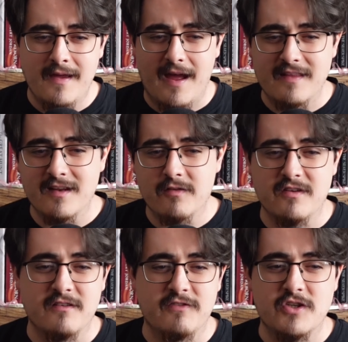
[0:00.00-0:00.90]
I think of
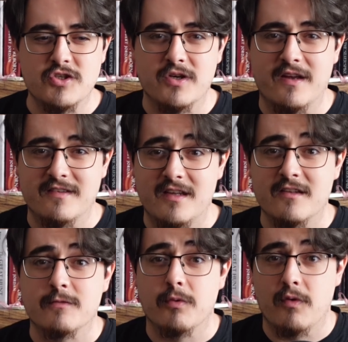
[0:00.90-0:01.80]
this feature as the
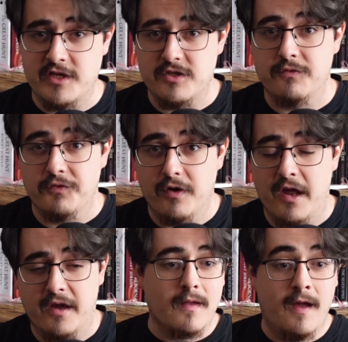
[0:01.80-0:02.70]
inspiration for Nick.